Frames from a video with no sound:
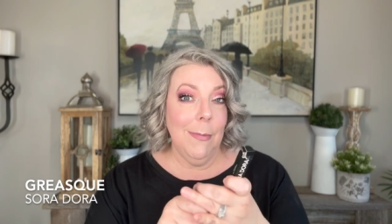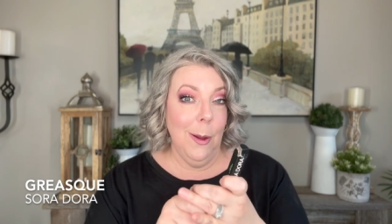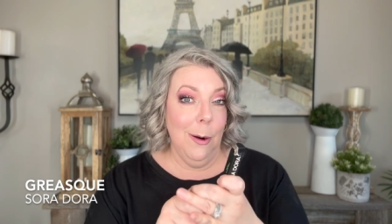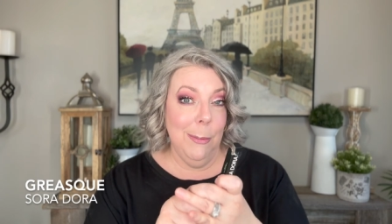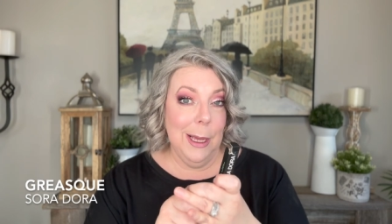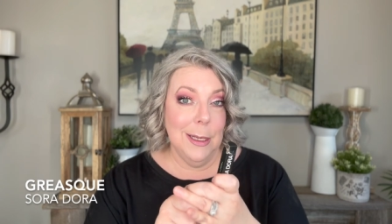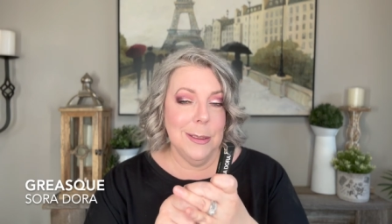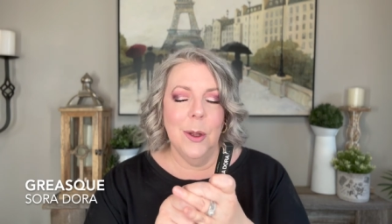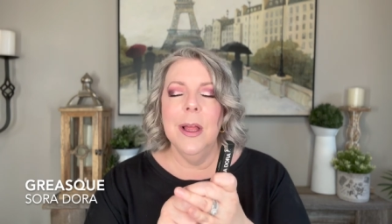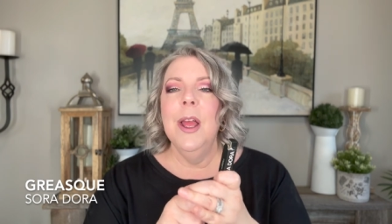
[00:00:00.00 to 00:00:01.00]
or
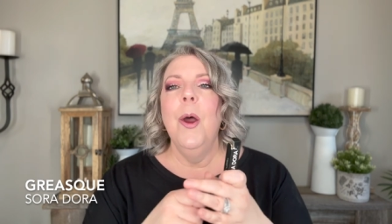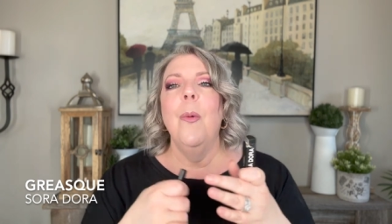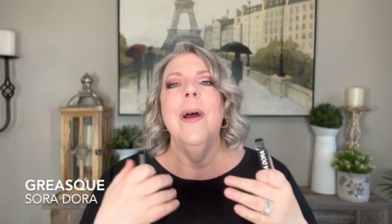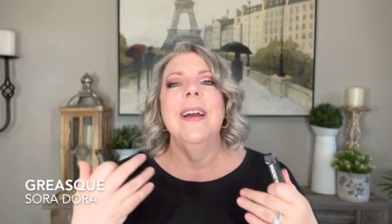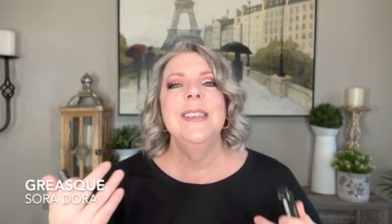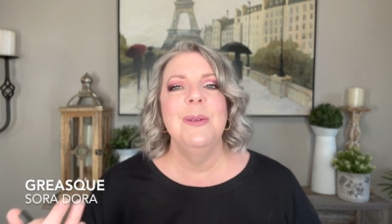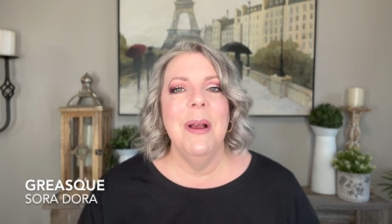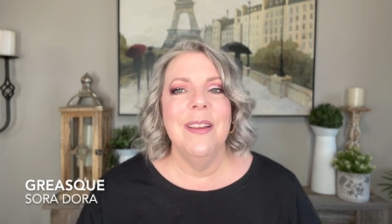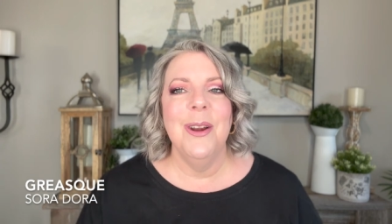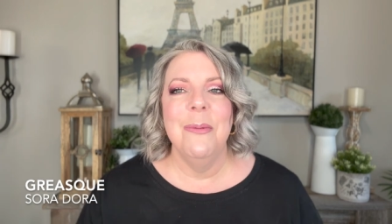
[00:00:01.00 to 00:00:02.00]
basil. When I
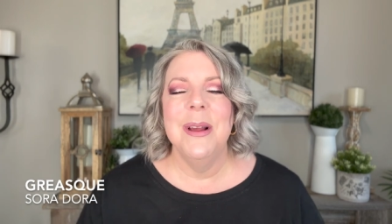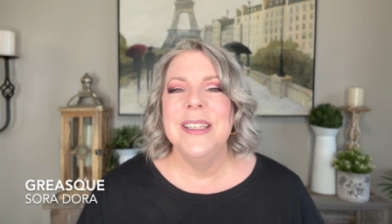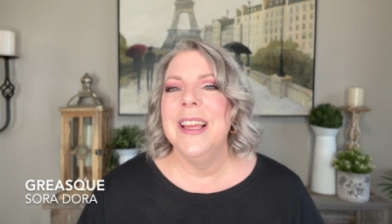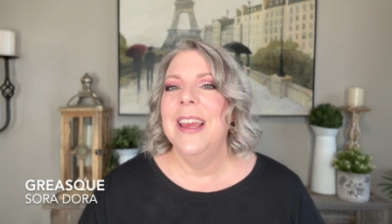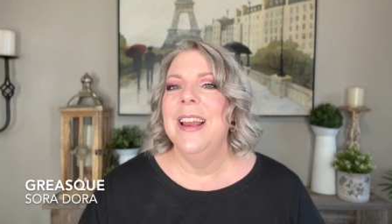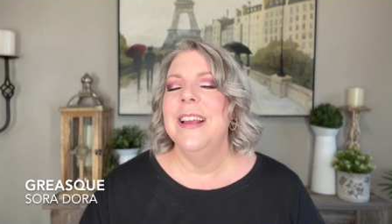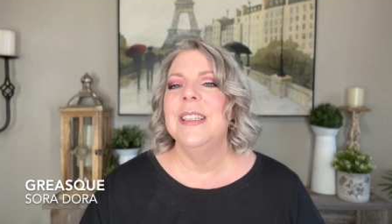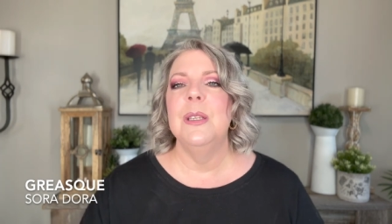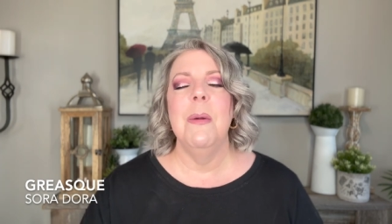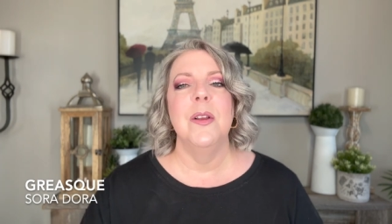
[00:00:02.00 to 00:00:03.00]
smell it on my skin, it
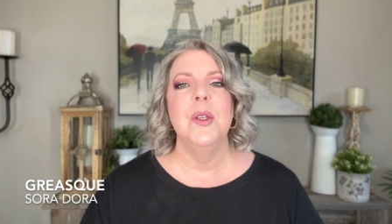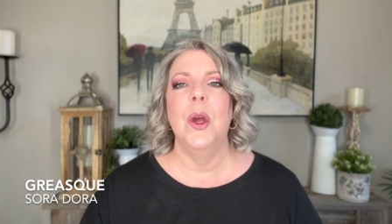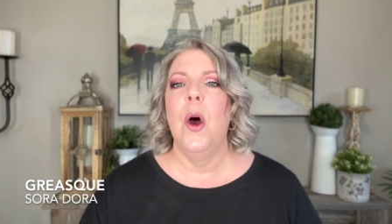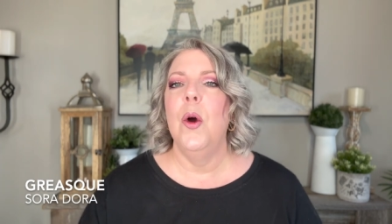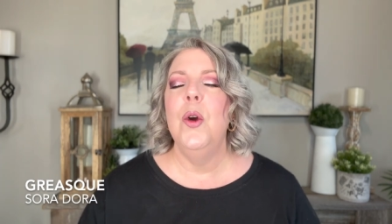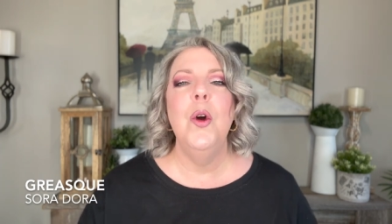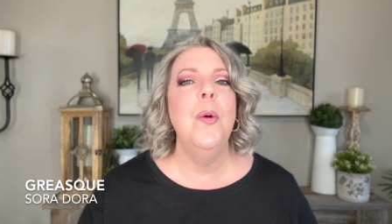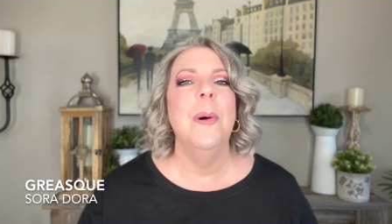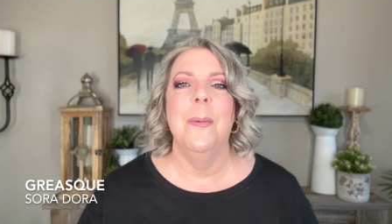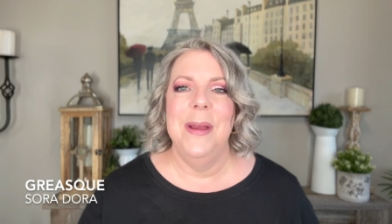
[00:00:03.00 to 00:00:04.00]
smells
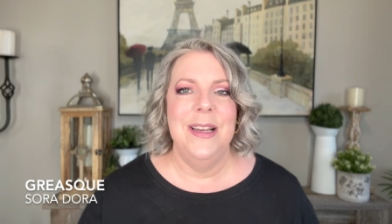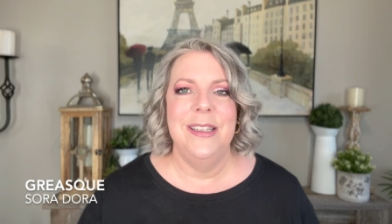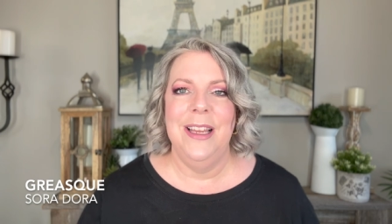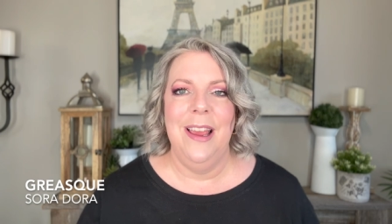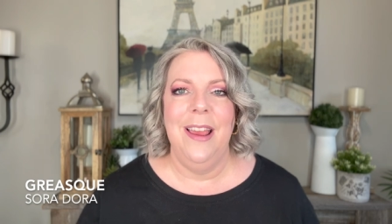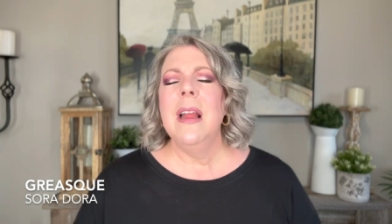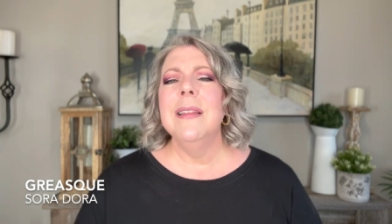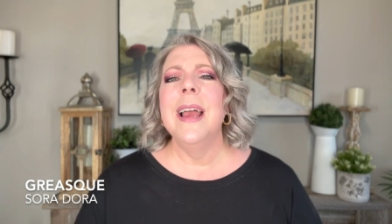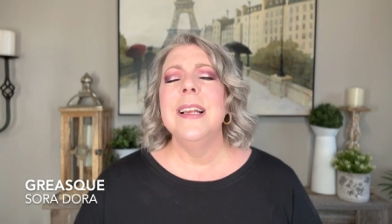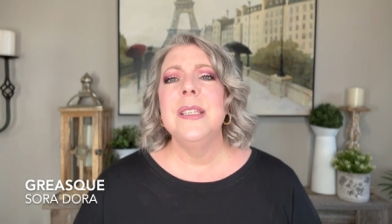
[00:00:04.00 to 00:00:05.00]
uber minty.
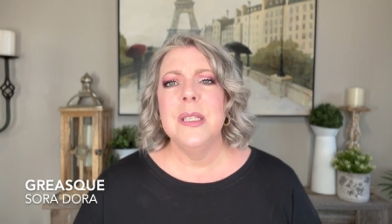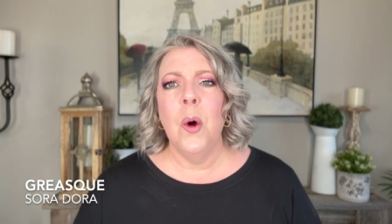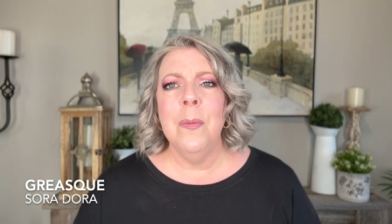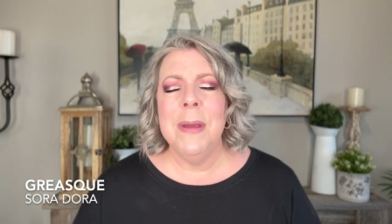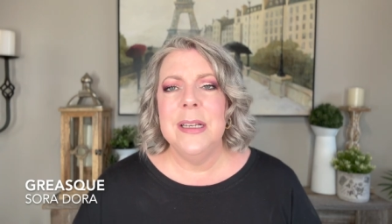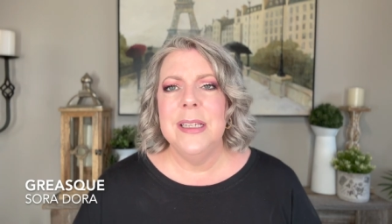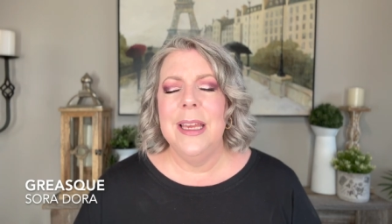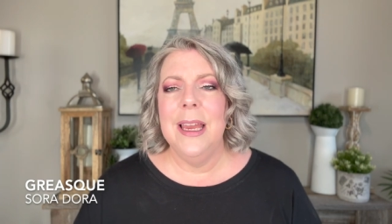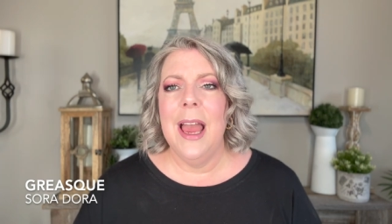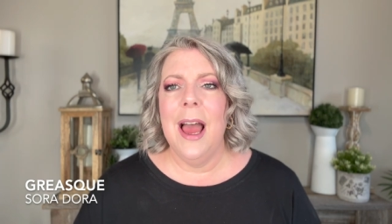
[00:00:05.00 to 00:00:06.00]
Like so
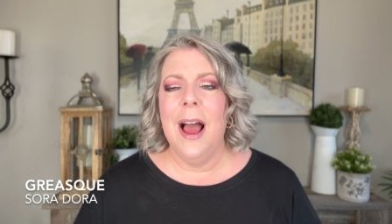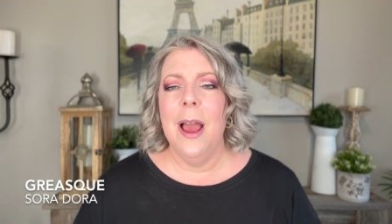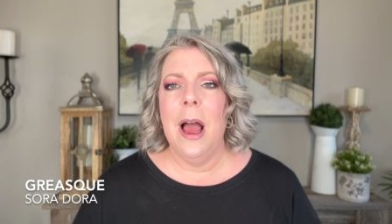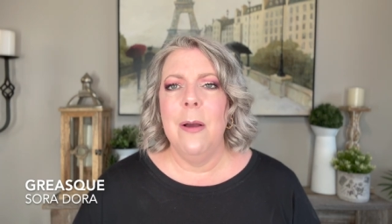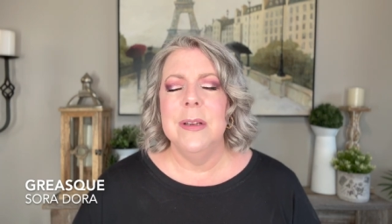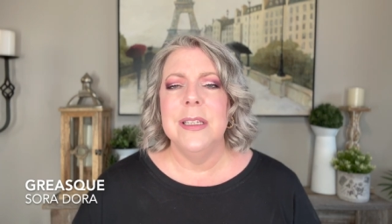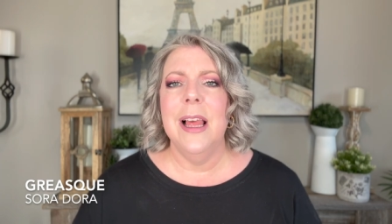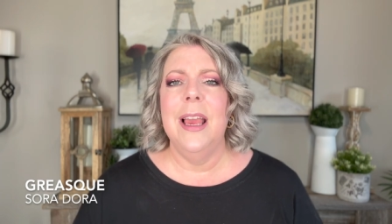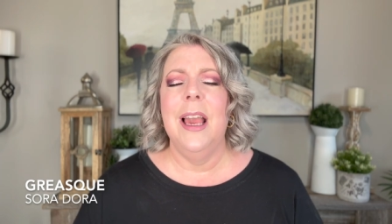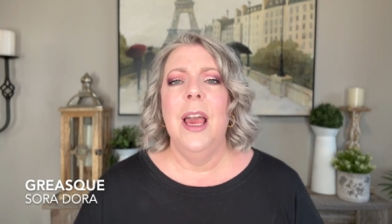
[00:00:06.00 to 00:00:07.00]
minty, I, I was
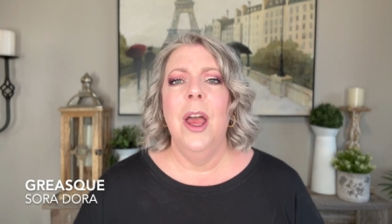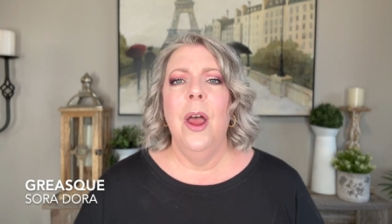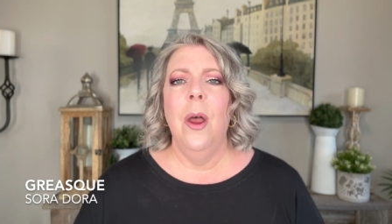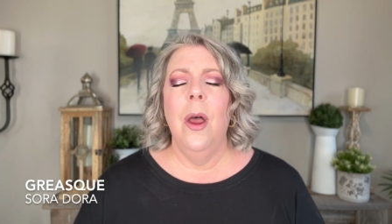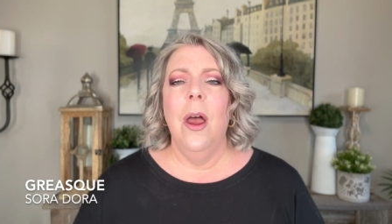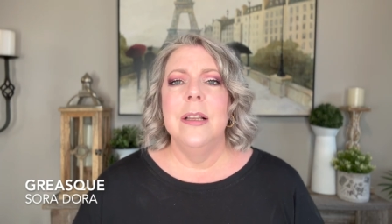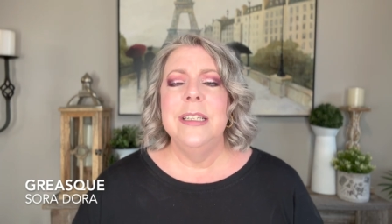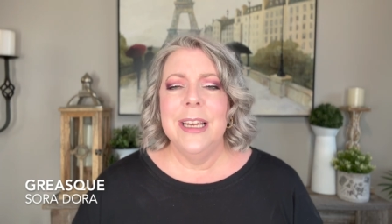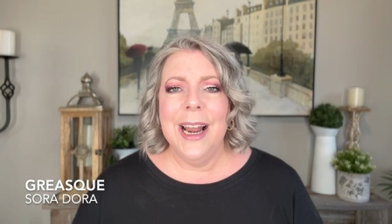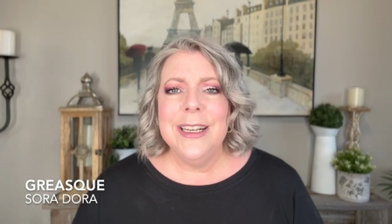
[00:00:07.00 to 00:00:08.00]
like,
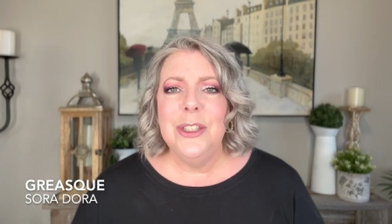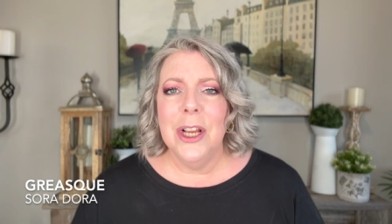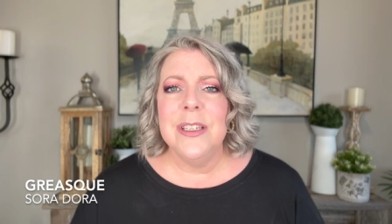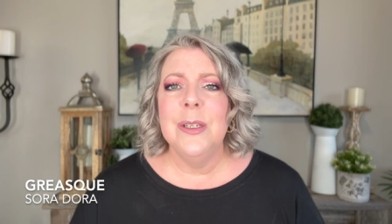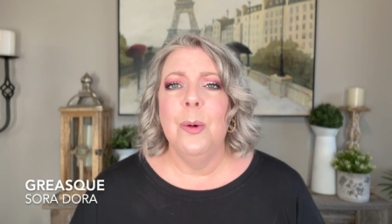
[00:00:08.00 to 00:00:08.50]
did I just